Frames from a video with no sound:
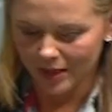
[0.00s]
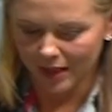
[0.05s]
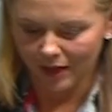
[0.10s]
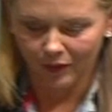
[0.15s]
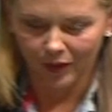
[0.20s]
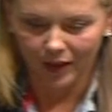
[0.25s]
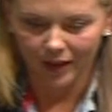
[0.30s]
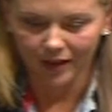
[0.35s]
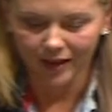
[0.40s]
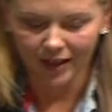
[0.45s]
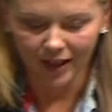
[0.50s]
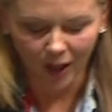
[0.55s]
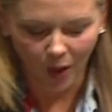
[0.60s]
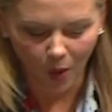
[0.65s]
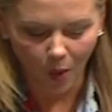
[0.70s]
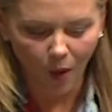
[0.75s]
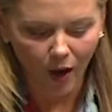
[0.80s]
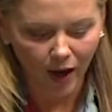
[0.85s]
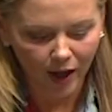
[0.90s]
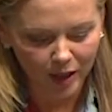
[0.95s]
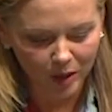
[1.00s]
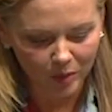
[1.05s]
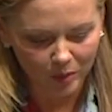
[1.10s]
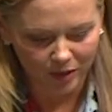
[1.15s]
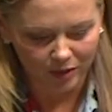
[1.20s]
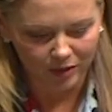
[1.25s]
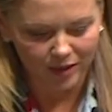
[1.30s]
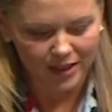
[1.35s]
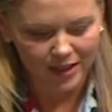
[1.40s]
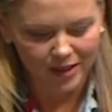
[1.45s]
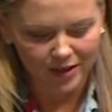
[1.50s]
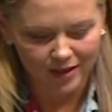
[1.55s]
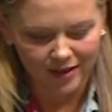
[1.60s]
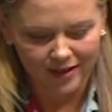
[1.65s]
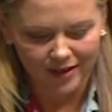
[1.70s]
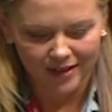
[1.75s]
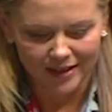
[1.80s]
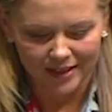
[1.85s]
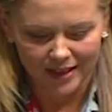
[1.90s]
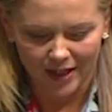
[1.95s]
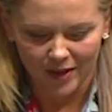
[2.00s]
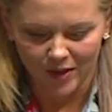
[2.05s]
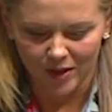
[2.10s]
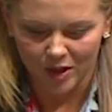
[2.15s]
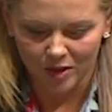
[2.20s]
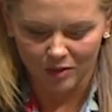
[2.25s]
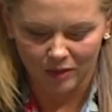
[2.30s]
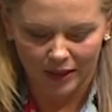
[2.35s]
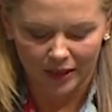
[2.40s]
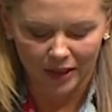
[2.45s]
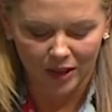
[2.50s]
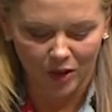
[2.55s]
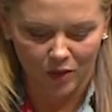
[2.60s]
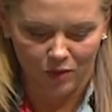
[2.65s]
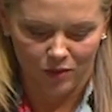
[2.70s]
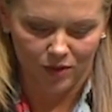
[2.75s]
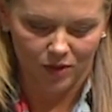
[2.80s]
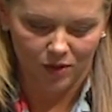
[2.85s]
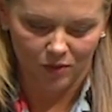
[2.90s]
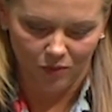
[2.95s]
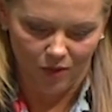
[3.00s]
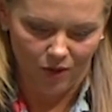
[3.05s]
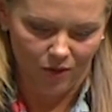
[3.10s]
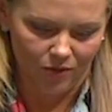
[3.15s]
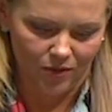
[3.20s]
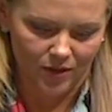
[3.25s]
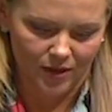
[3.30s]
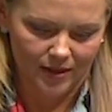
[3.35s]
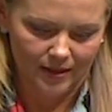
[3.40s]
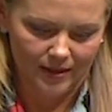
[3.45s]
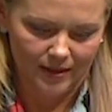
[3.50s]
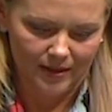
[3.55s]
having acquired buildings down the street and across the road.